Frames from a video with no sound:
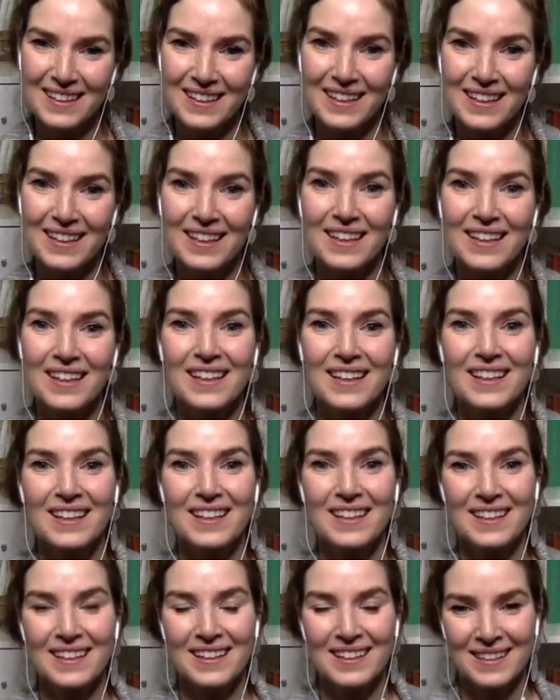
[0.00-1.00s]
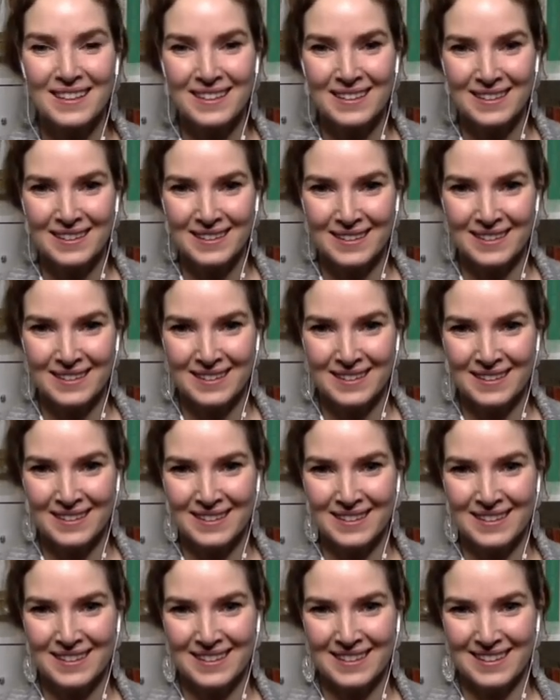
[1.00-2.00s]

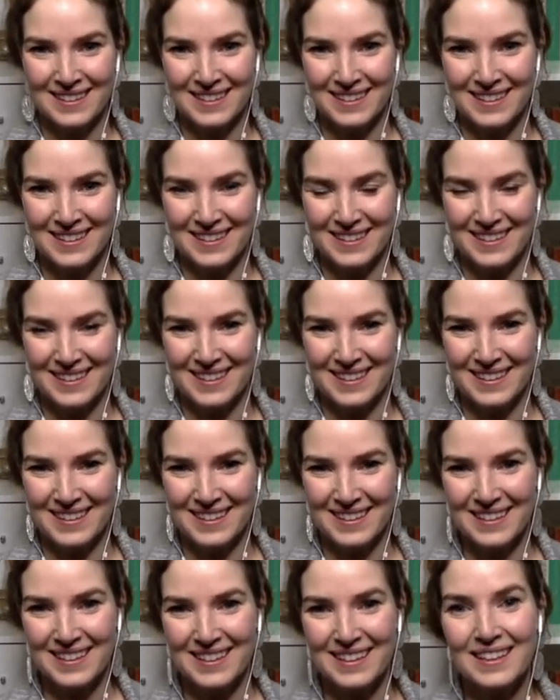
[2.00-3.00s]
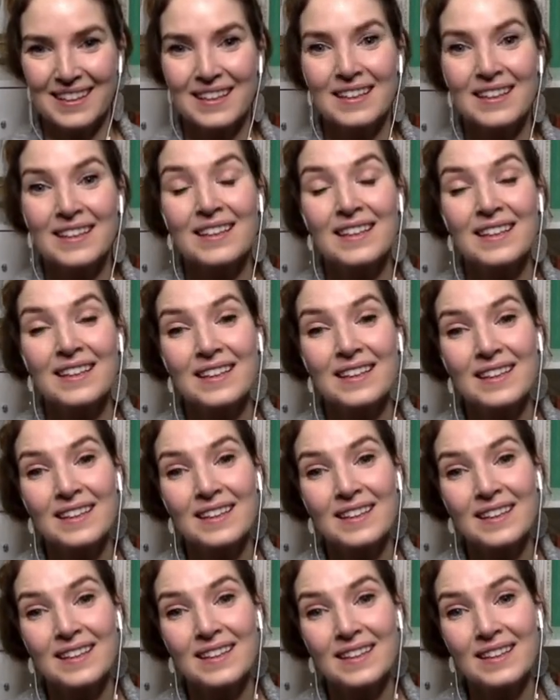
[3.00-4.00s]

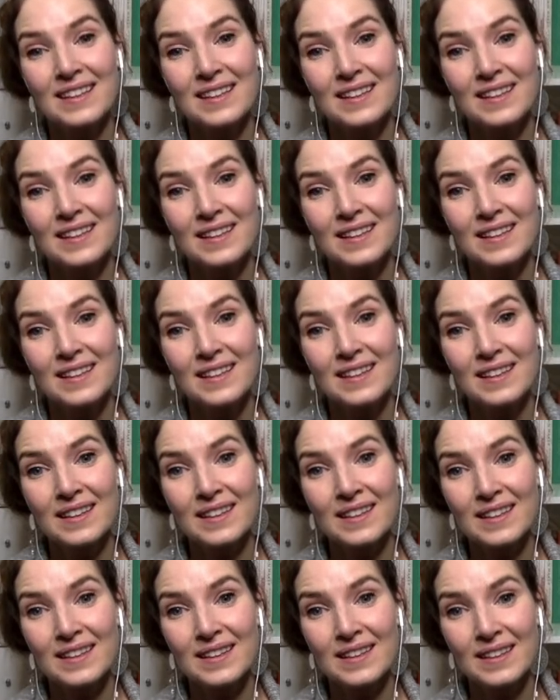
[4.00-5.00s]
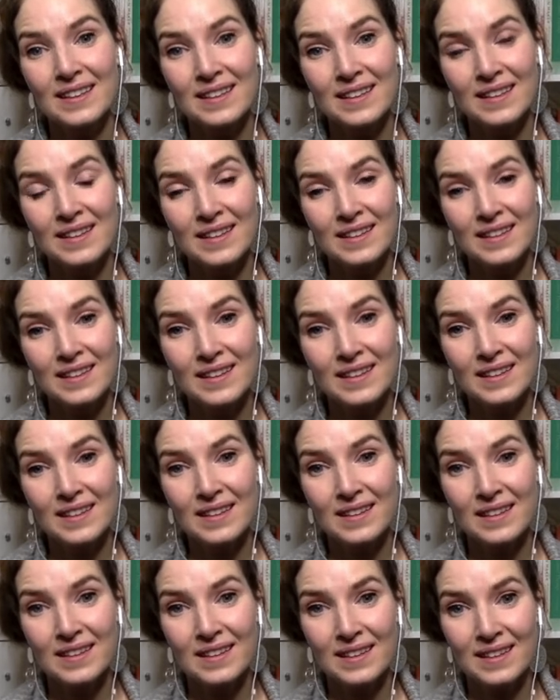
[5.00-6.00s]

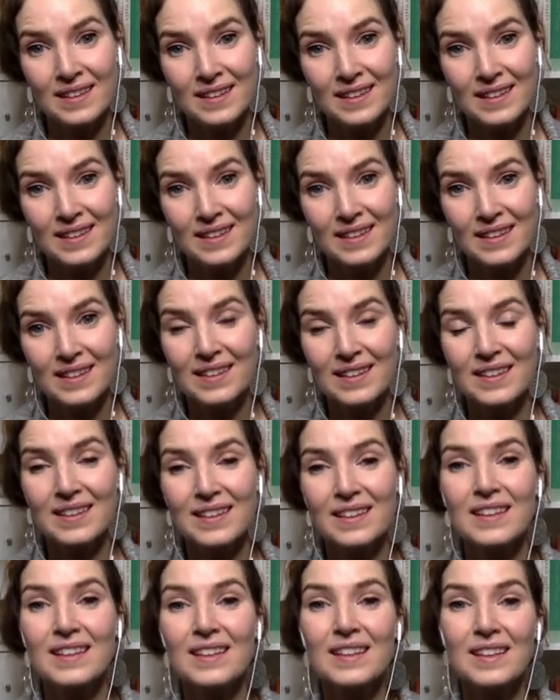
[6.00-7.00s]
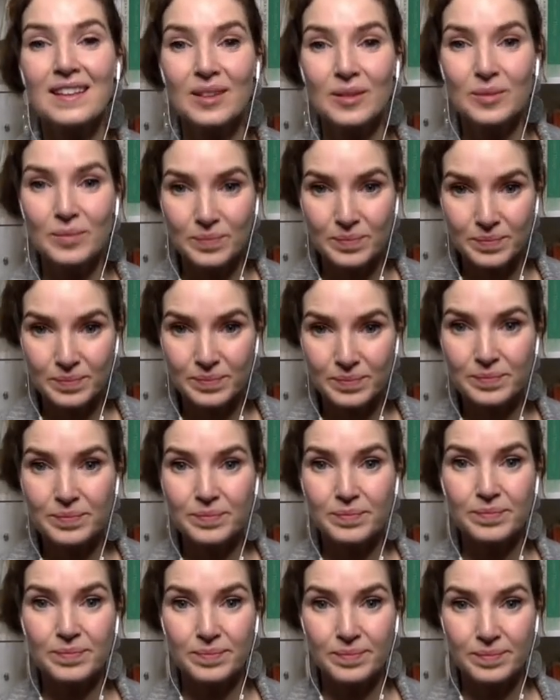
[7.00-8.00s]
The person shown says nothing.